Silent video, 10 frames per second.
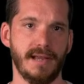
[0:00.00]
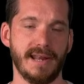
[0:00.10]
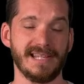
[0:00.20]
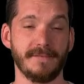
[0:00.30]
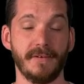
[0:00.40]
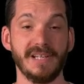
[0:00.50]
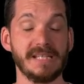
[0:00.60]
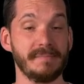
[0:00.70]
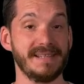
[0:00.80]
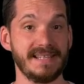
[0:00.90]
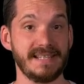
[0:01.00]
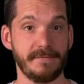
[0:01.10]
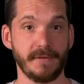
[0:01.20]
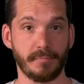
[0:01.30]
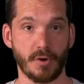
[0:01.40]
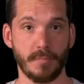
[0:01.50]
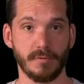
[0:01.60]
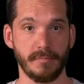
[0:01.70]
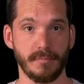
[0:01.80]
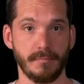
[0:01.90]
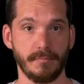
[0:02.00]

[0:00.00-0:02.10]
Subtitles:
And it's a very specific problem